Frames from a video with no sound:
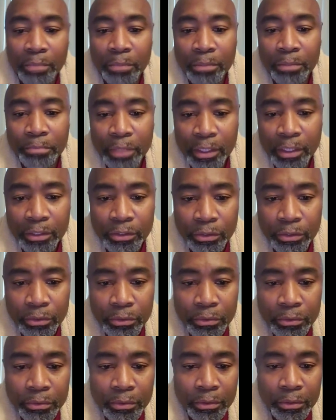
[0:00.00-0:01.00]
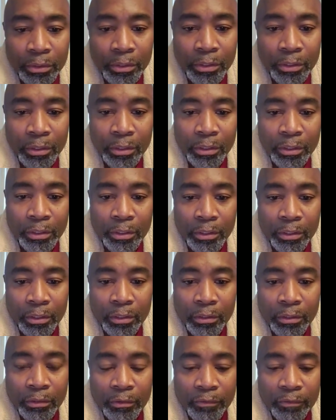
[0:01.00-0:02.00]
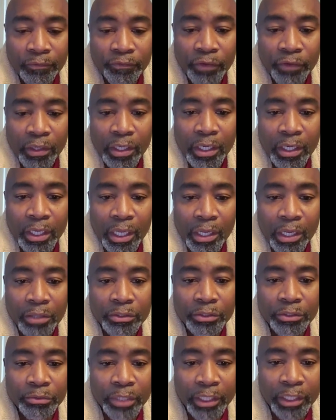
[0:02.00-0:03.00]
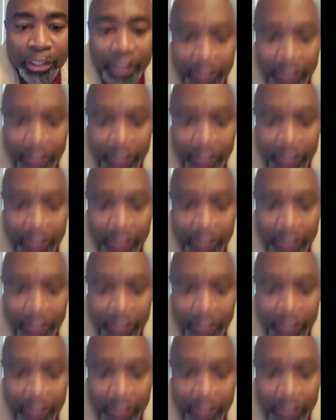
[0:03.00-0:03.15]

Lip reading: figure out how to engage and figure out how to talk,